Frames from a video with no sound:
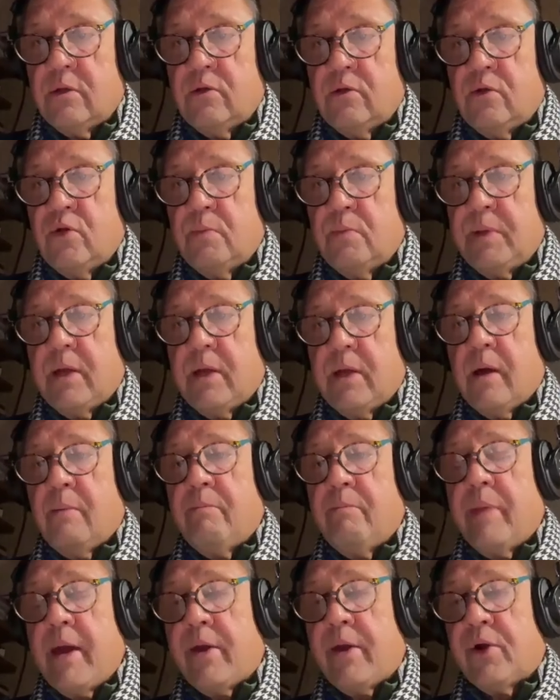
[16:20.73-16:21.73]
to
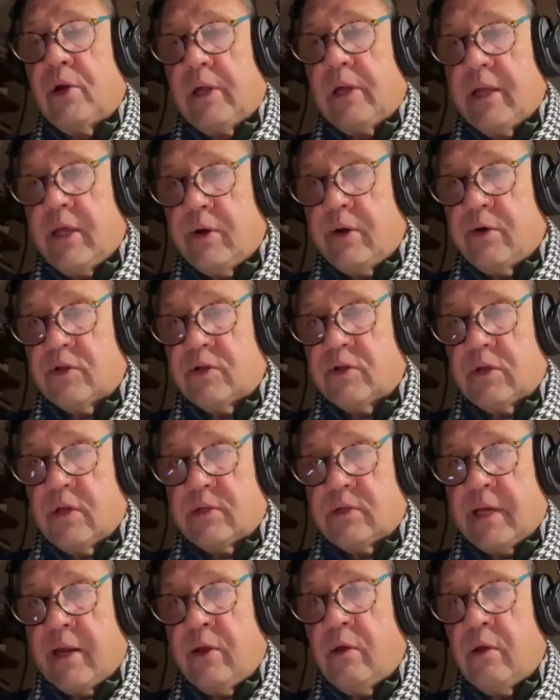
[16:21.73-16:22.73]
become better leaders? Because mm-hmm.